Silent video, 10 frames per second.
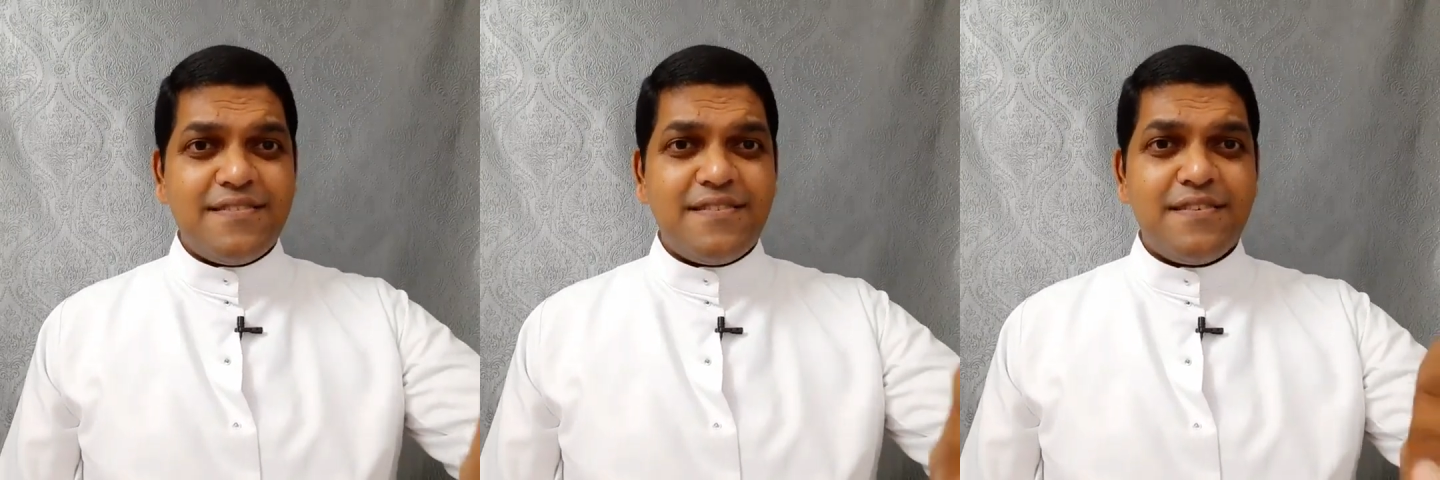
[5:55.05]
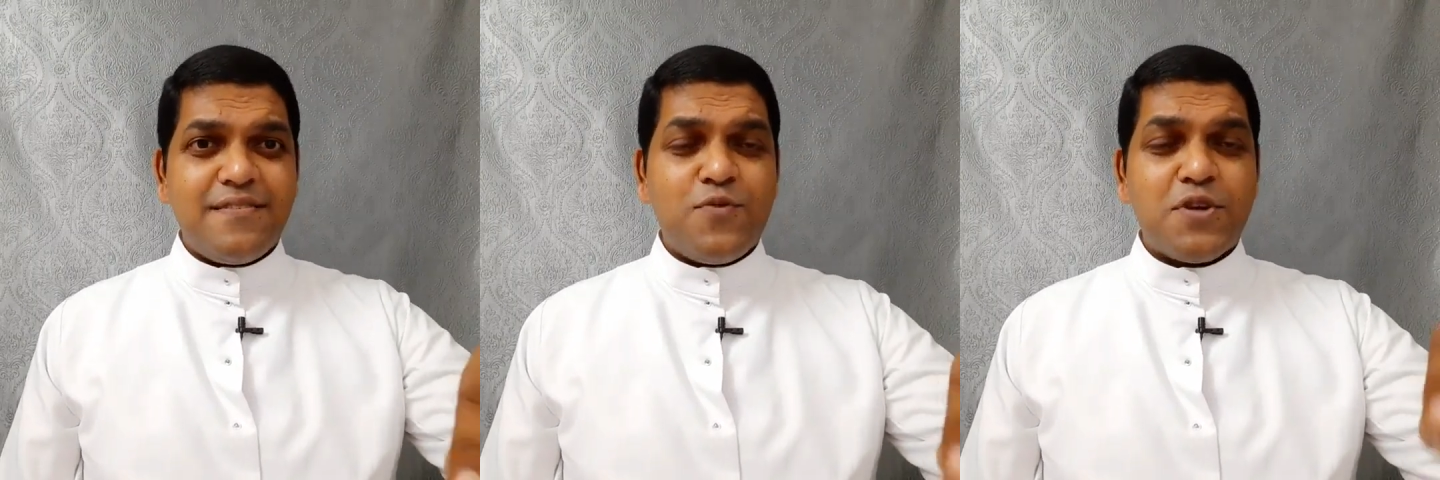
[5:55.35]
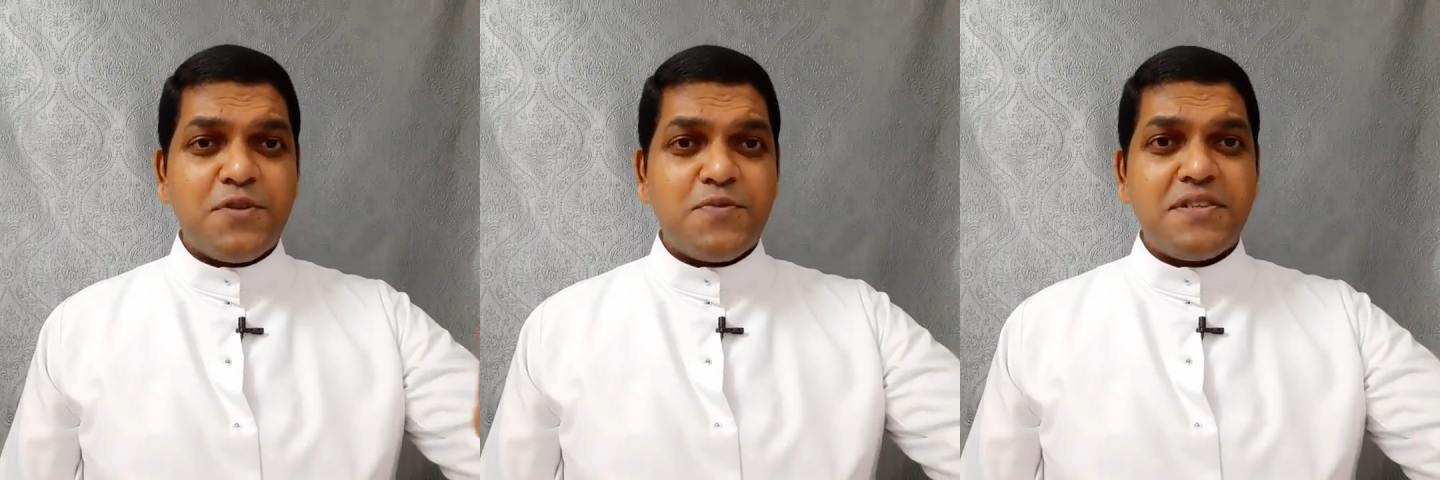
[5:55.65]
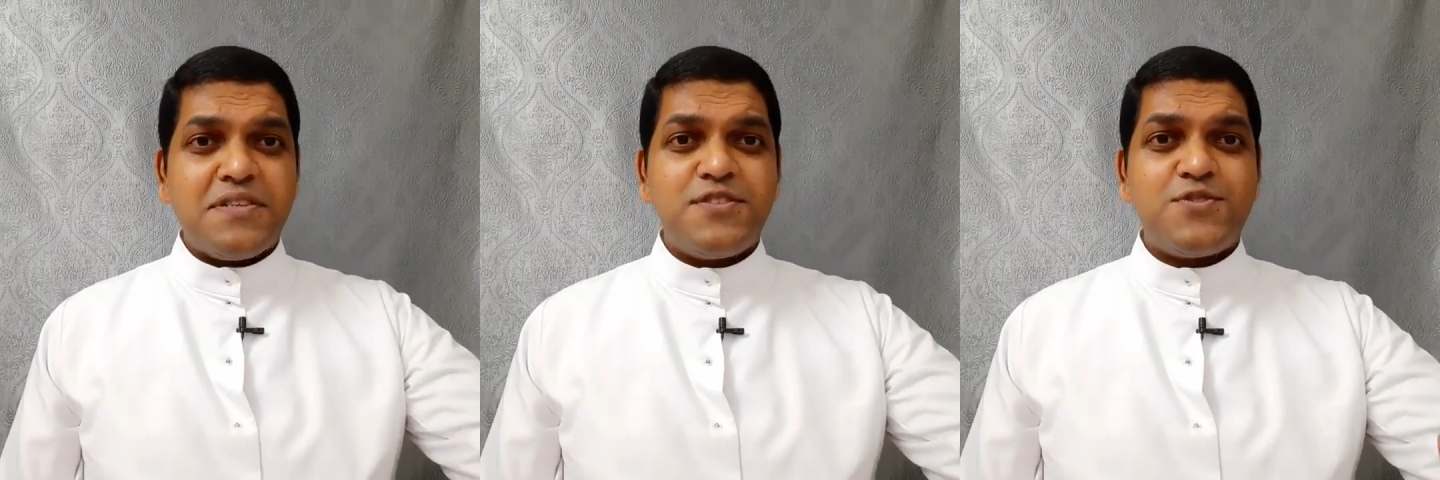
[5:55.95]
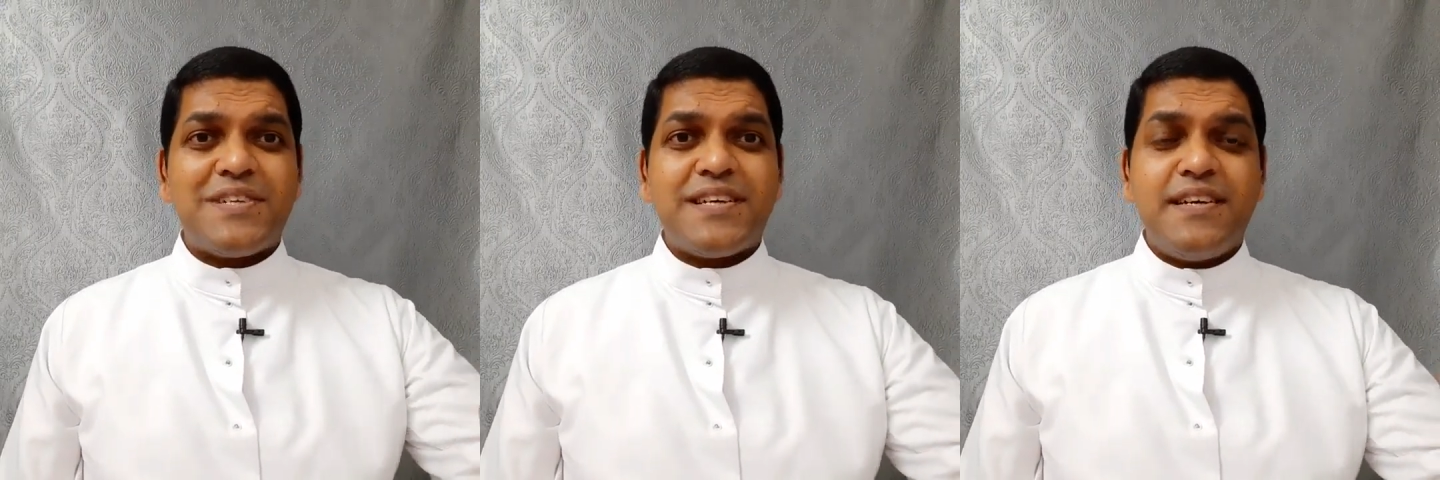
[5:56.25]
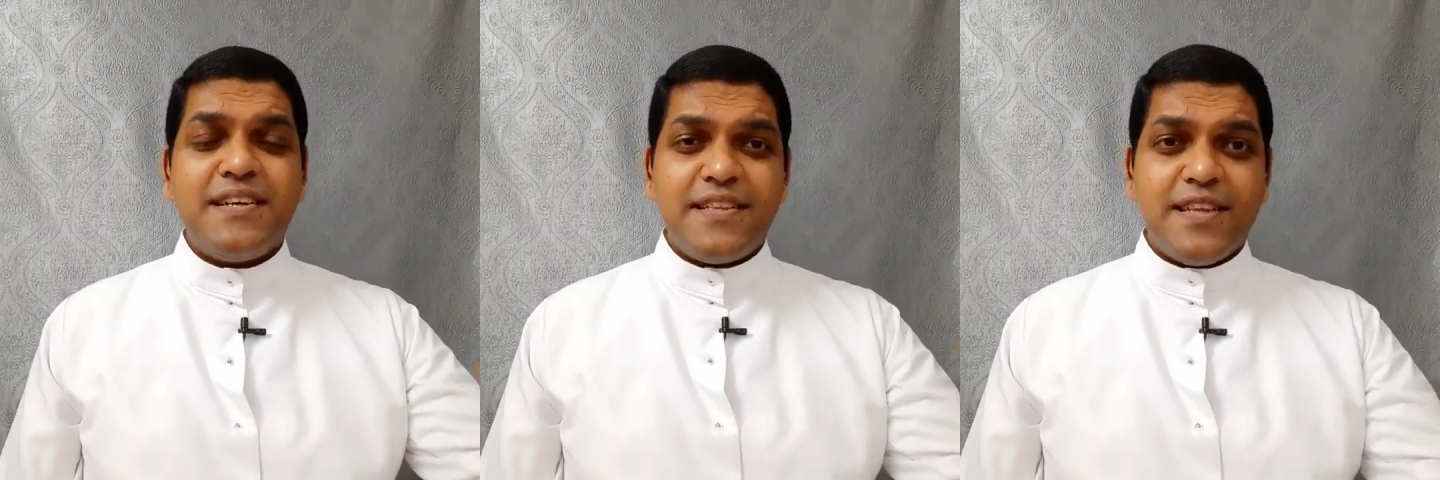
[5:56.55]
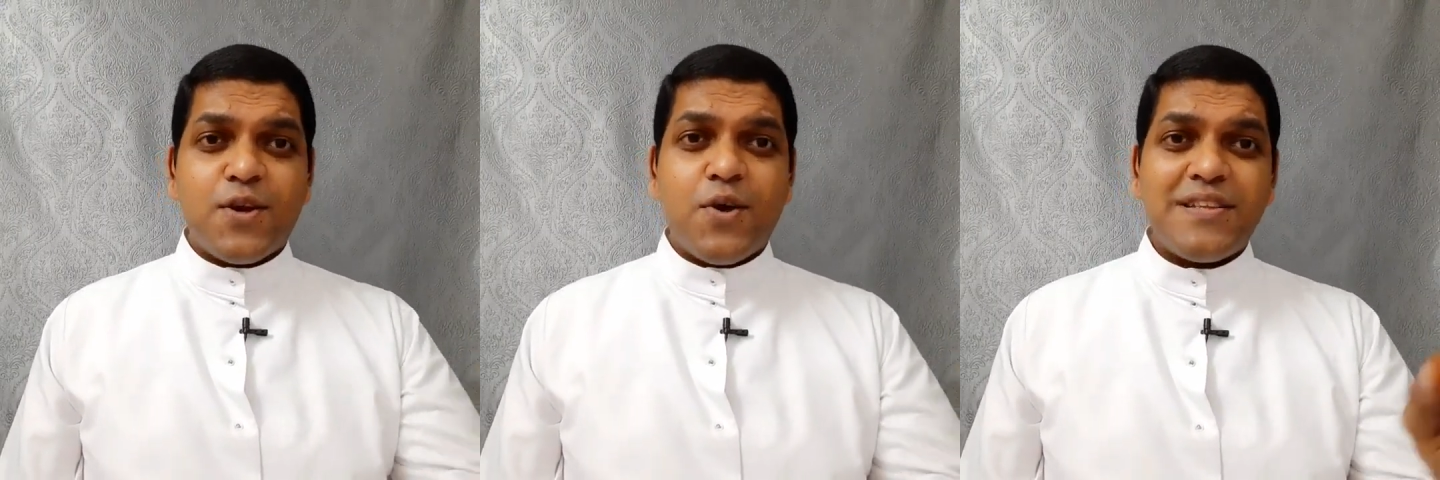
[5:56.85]
the whatever to the
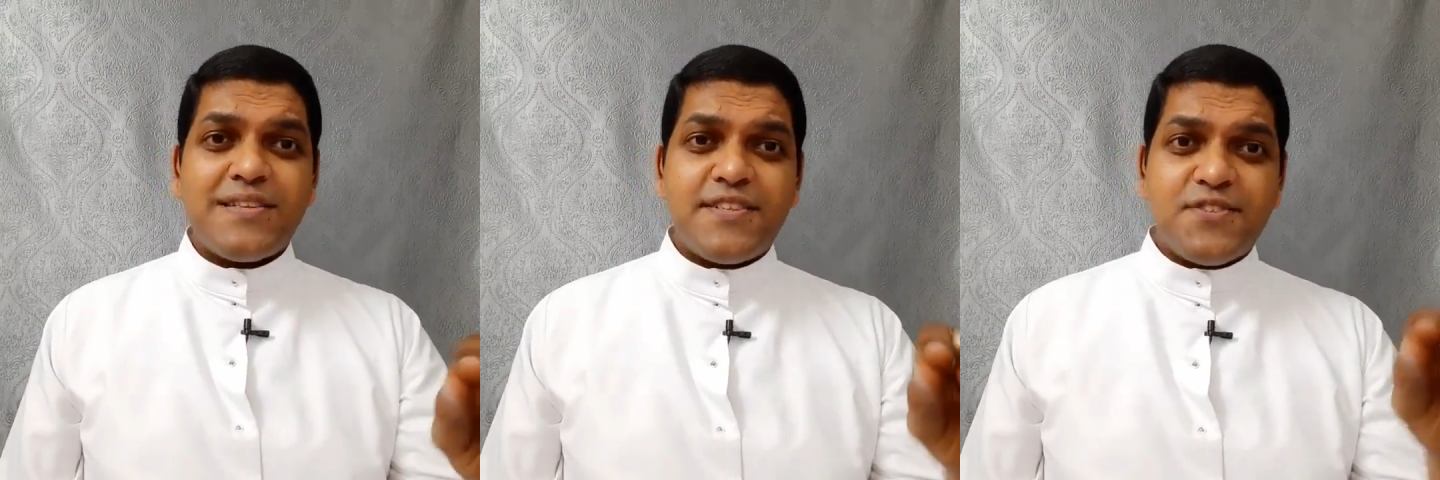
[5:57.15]
they call it the